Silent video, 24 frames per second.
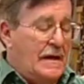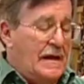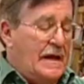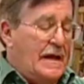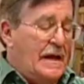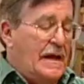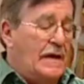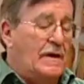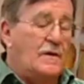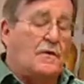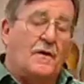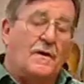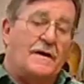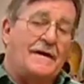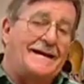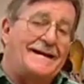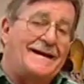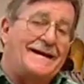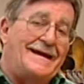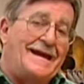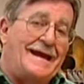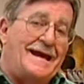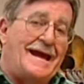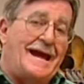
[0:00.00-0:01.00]
In order to
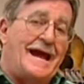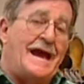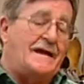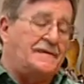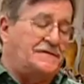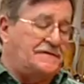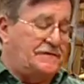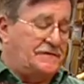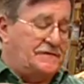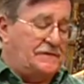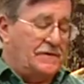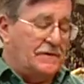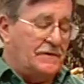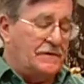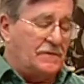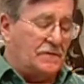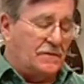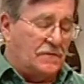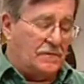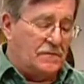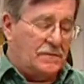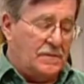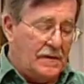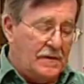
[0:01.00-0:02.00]
get
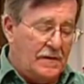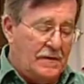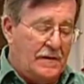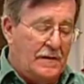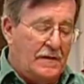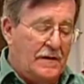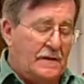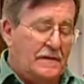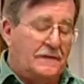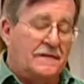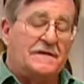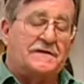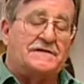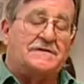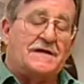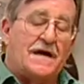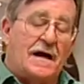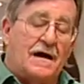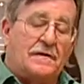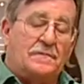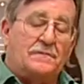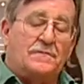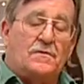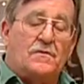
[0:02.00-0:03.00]
to the
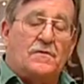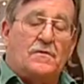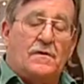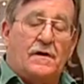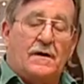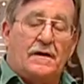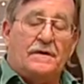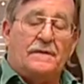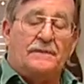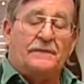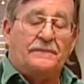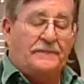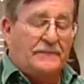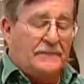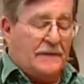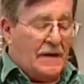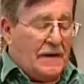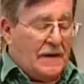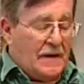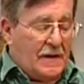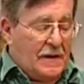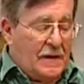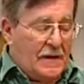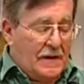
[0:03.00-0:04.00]
soundboard,
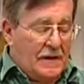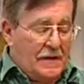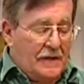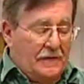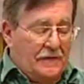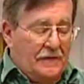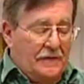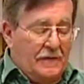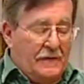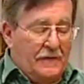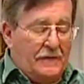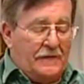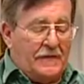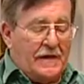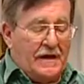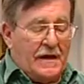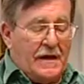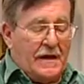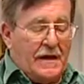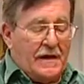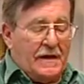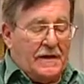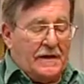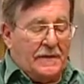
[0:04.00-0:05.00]

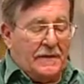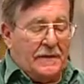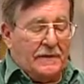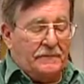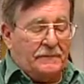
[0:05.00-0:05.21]
the